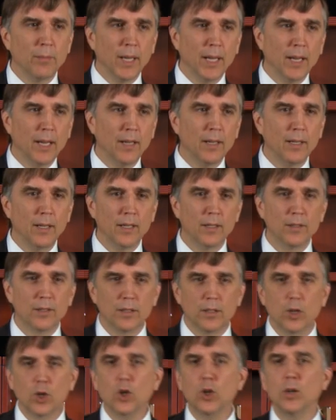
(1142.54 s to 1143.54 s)
made
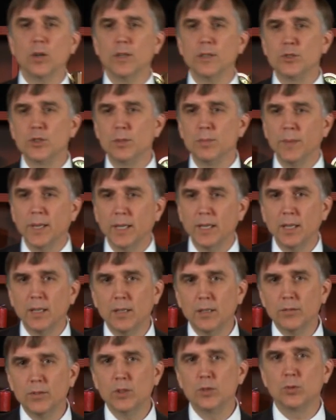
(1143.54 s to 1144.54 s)
encouraged many
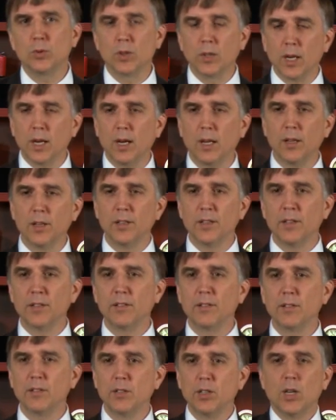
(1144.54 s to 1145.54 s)
individual
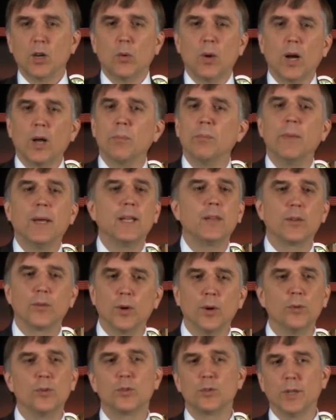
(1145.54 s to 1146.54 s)
colonists to go out and make their
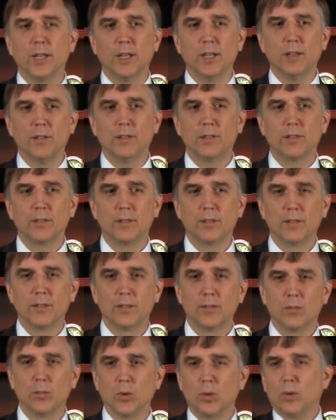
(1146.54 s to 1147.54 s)
own treaties.
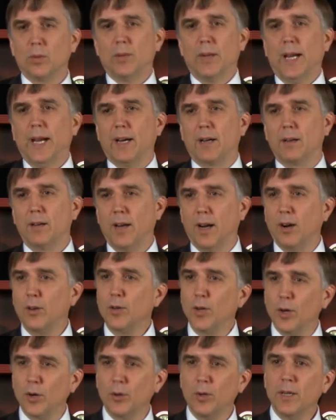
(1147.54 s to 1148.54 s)
Well, heck, I'll
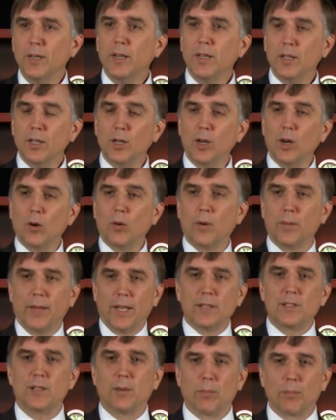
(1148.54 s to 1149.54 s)
go,
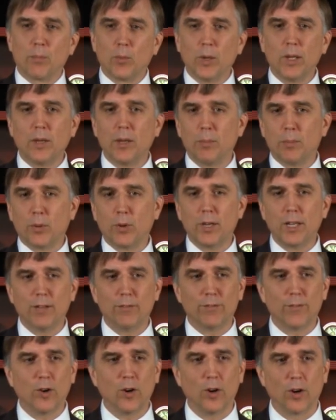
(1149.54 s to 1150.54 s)
that's a really pretty
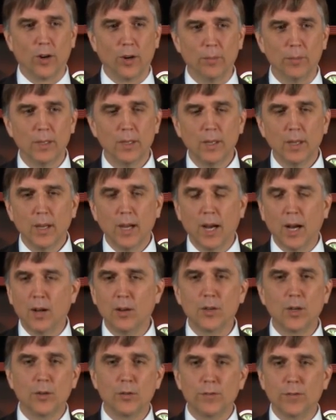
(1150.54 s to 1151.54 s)
farm. I'll
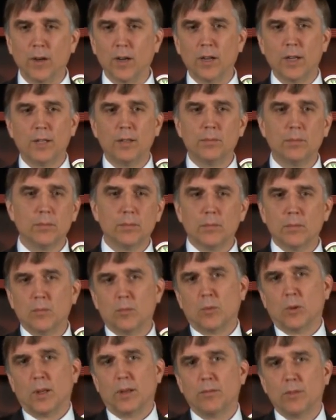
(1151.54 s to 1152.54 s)
go find
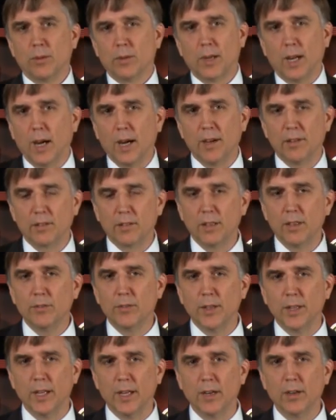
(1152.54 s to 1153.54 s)
whatever guy is
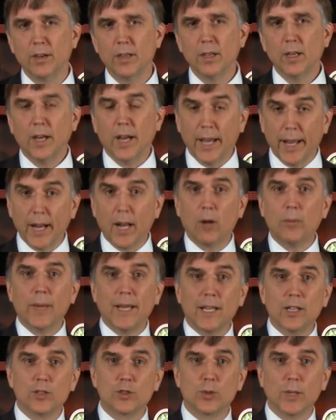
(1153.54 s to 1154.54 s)
living there, and I'll
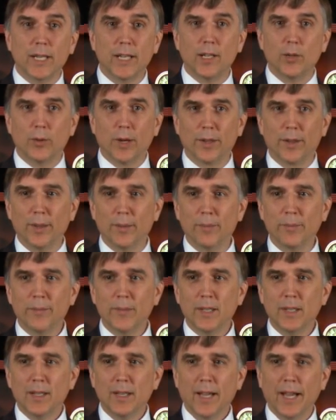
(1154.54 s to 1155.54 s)
make a treaty with him.
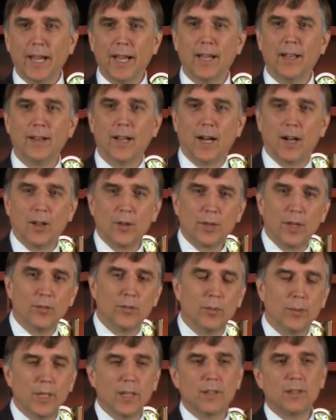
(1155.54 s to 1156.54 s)
And I'll give
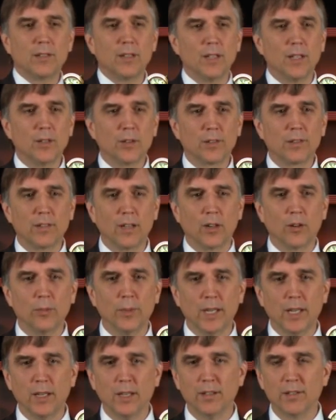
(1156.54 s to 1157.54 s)
him this, and he'll sell
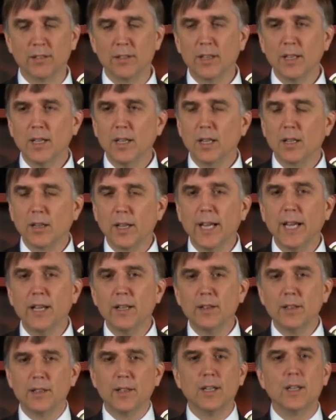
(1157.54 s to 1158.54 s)
me his
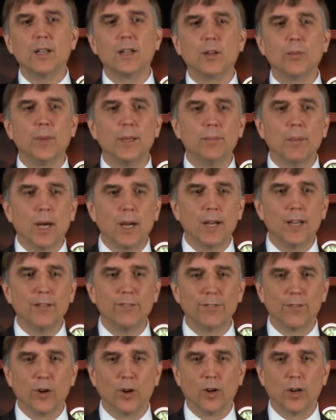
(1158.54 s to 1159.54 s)
land, and then it'll be my
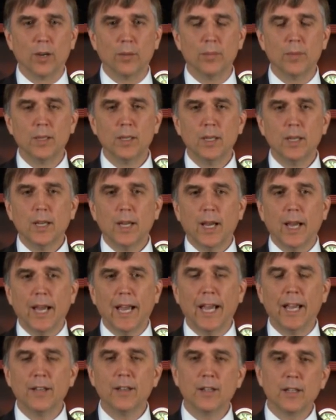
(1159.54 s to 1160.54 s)
farm.
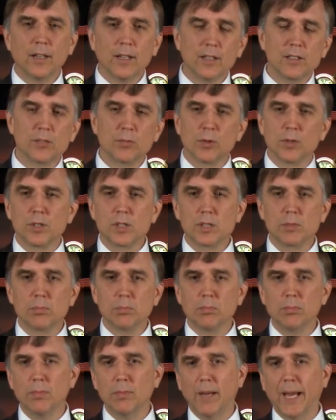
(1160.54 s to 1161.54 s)
And this was
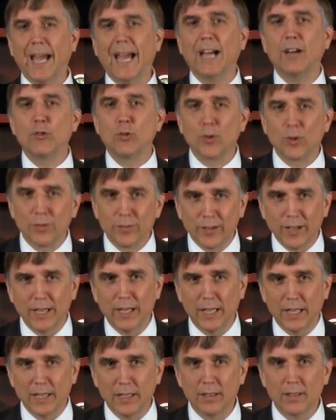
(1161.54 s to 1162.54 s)

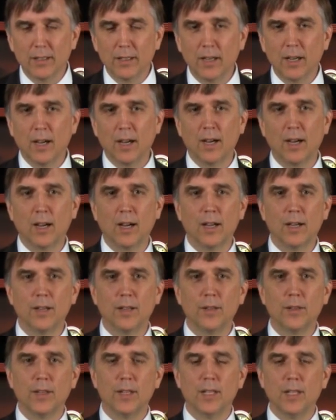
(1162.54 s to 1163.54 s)
aggravating
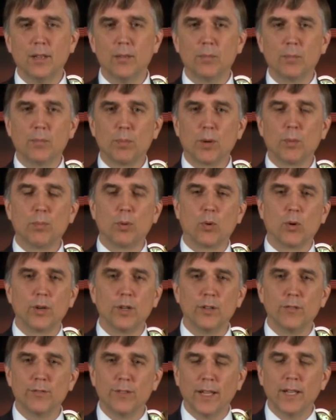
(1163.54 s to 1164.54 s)
the
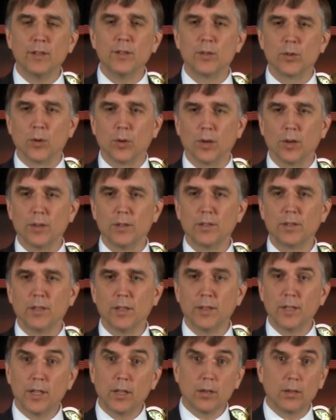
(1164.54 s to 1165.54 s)
purported vendors
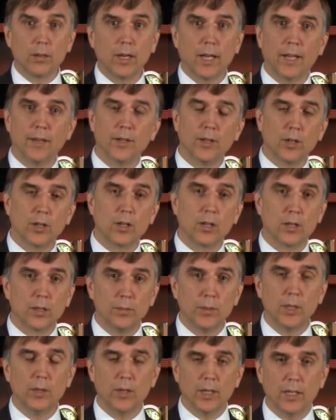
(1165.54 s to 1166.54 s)
and their
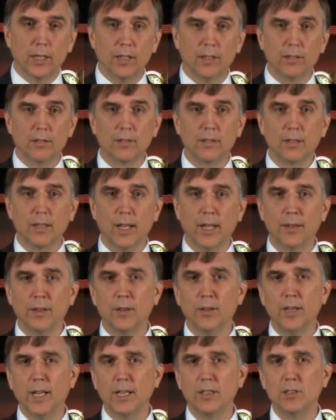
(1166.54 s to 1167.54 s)
communities and
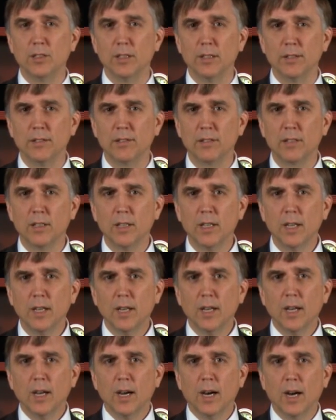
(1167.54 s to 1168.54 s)
their nations,
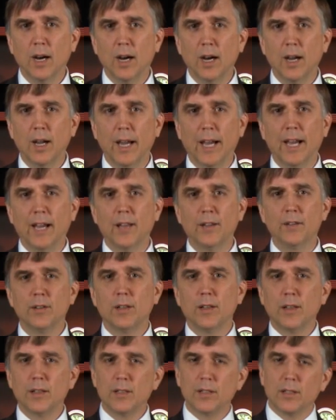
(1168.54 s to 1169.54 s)
and
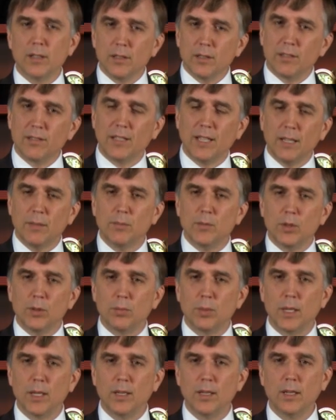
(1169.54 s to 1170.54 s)
seemed to
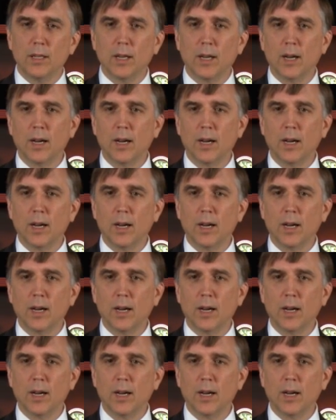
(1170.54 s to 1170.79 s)
be